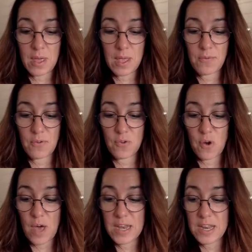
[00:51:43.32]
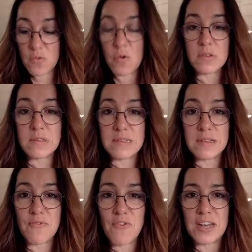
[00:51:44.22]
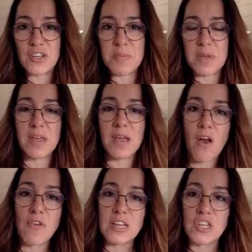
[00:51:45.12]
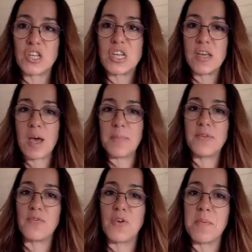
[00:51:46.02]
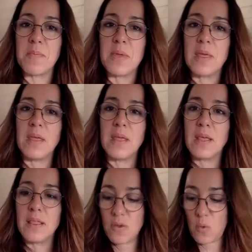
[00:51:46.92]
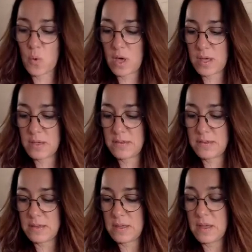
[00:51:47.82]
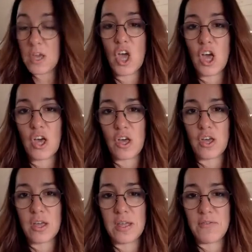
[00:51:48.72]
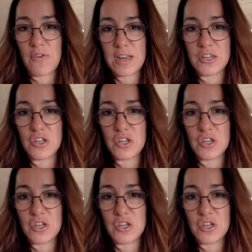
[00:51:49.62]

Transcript: you've got any nuances in French, but courage actually comes from the word cœur in French.